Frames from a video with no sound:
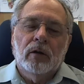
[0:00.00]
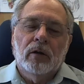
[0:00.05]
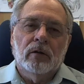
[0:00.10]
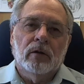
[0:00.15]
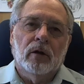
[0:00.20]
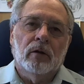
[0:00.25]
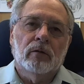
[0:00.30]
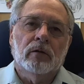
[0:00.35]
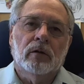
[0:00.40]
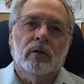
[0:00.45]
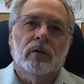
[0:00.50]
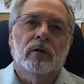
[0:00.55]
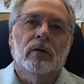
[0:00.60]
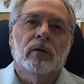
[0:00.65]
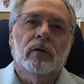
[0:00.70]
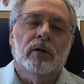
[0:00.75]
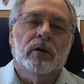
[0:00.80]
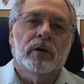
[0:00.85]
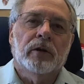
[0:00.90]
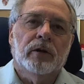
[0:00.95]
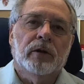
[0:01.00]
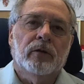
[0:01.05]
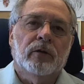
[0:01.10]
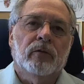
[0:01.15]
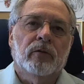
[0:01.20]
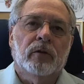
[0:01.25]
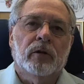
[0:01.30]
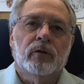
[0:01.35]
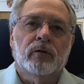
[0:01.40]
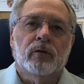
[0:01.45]
local and
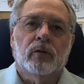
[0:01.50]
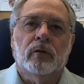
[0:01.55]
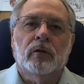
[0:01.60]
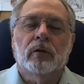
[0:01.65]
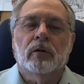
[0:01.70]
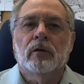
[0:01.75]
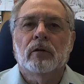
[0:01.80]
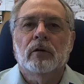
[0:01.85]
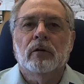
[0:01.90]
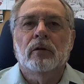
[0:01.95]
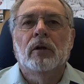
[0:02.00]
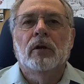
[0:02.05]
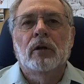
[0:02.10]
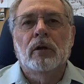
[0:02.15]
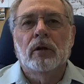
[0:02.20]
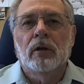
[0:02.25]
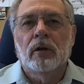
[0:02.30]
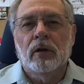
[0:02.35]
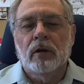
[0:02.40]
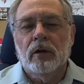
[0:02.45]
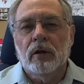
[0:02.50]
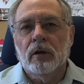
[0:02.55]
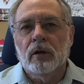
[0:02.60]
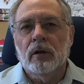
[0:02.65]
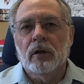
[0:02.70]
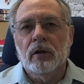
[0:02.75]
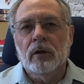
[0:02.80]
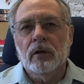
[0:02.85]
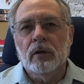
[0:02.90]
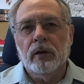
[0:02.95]
individual
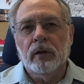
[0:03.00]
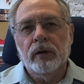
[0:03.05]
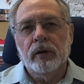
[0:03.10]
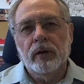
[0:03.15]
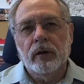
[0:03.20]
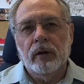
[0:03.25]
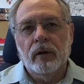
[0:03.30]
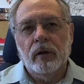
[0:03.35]
and